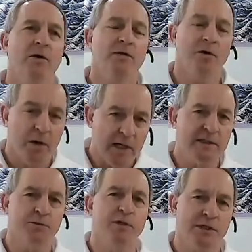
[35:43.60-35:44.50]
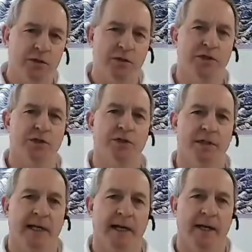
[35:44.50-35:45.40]
there, there is research
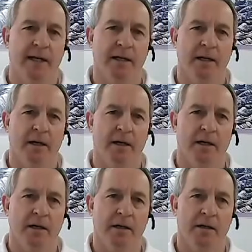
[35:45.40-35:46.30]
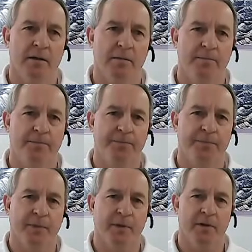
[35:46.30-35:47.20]
that uh,
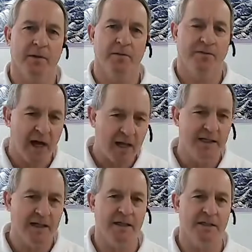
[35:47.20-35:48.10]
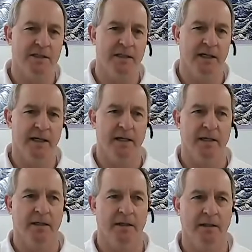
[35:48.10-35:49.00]
validates that
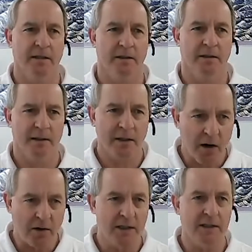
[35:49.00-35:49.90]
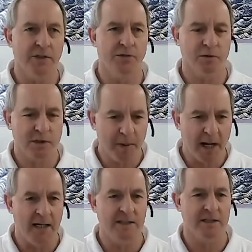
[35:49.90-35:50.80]
cartilage
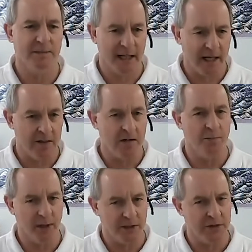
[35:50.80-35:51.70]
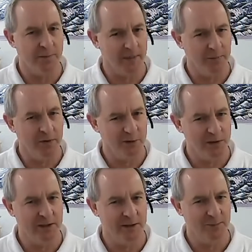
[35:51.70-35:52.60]
responds to mechanical pressure by
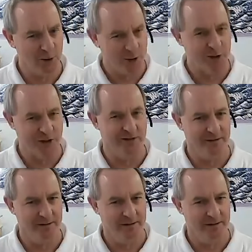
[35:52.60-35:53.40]
producing more cushion.